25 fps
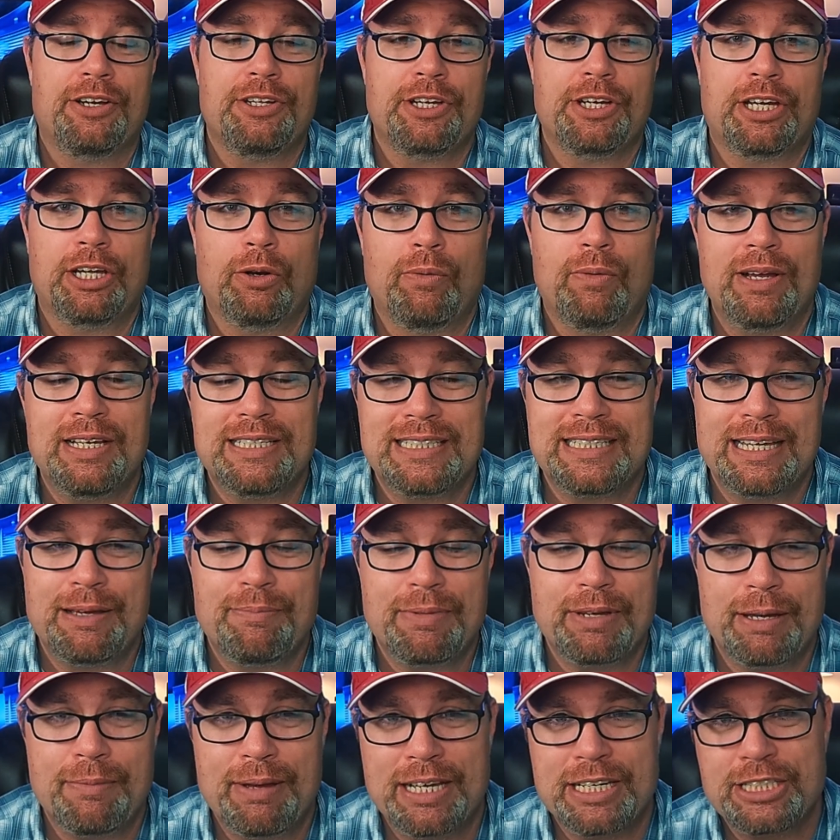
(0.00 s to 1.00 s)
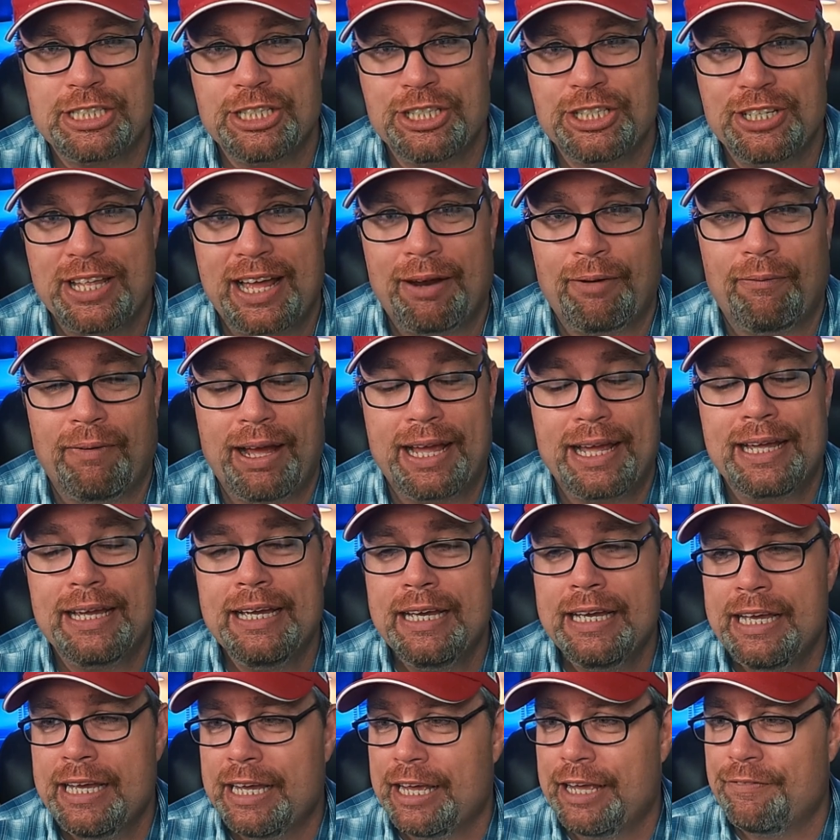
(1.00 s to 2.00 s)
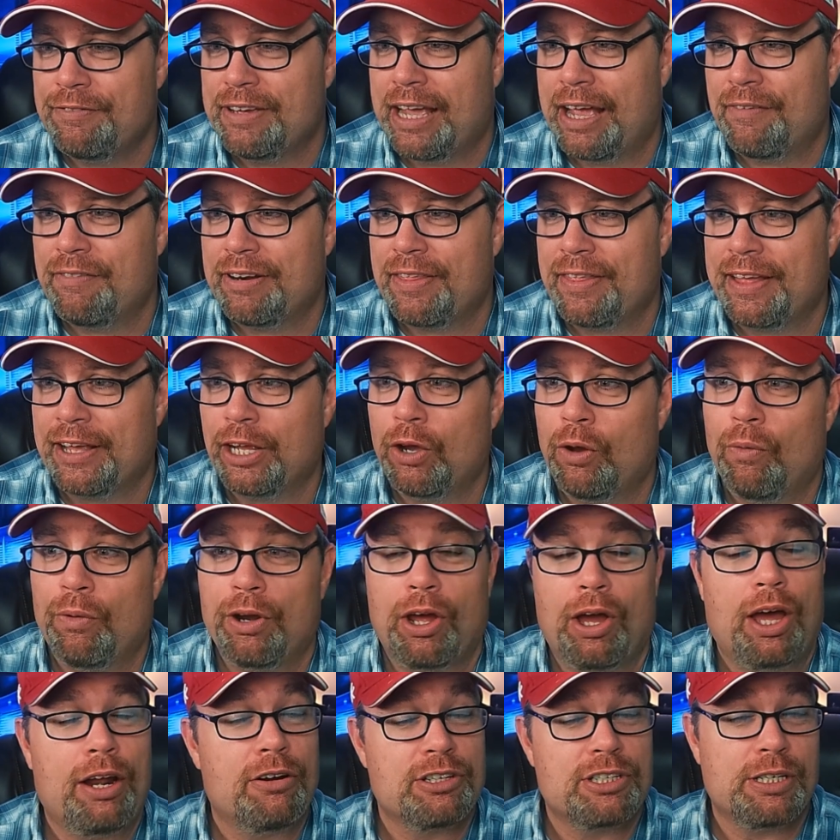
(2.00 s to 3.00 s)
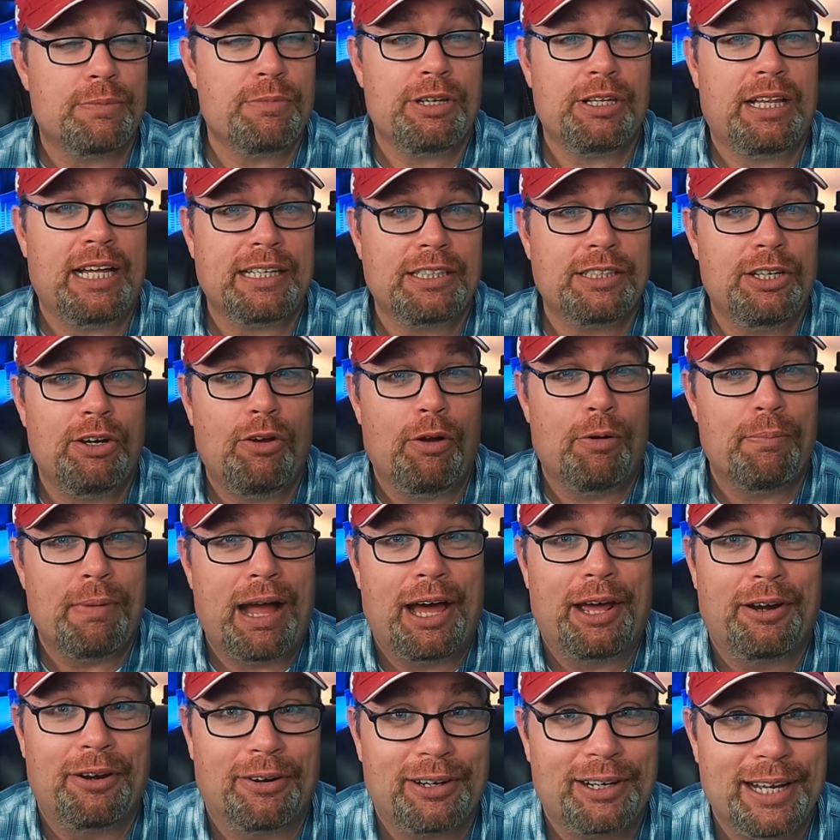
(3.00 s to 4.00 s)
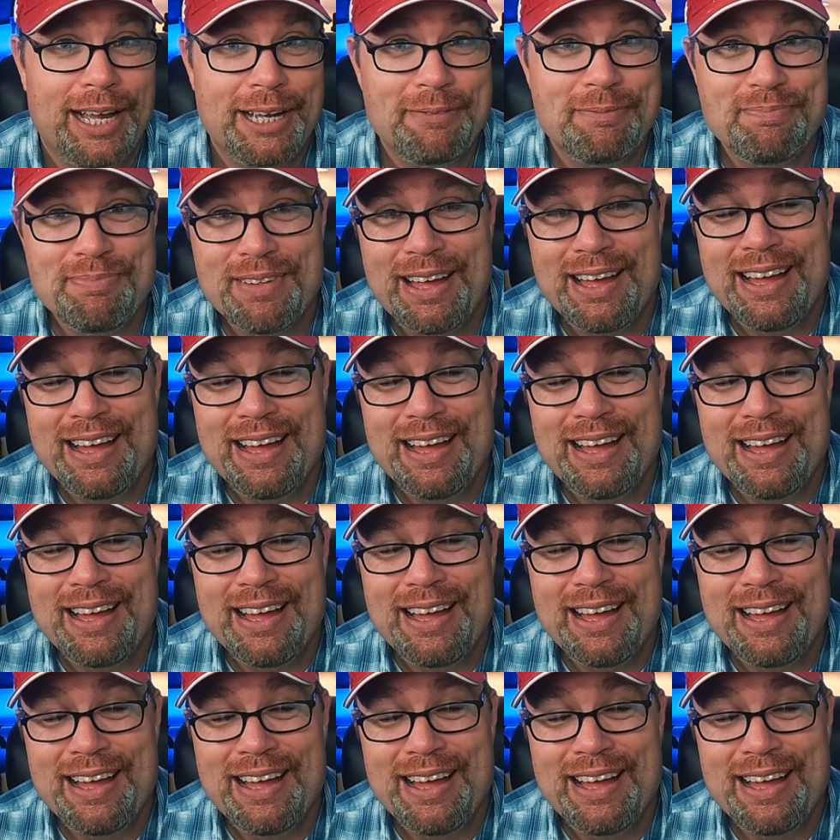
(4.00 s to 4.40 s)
And you can always send me a message that way if you have anything going on or something you'd like to know about, okay?